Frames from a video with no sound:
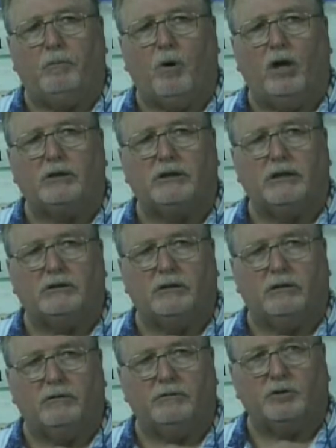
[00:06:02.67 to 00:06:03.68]
the process
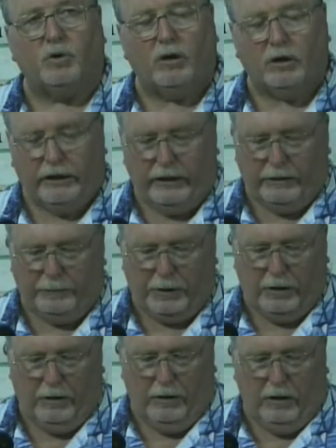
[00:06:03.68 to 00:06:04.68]
of the soil cleanup.
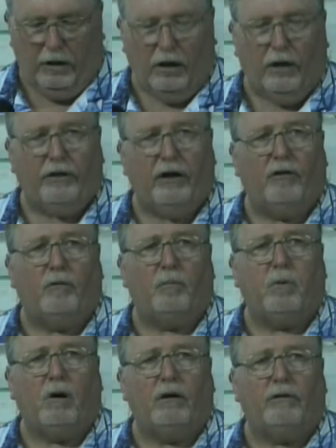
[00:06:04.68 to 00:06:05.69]
The other
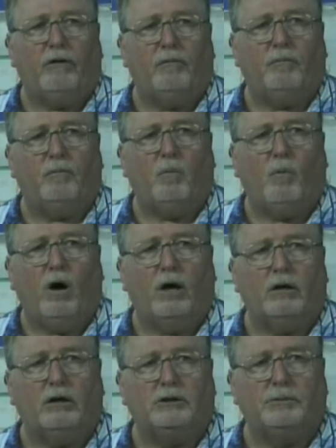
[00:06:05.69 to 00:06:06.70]
part of the
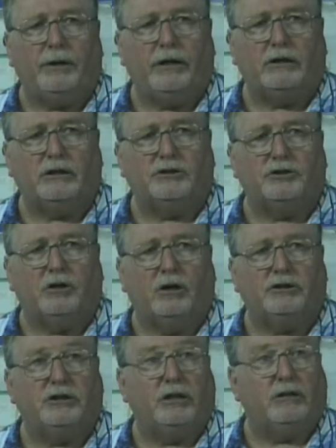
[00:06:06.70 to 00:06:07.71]
water is being
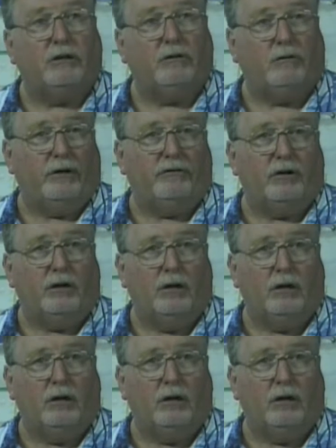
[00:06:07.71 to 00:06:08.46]
discharged into the river.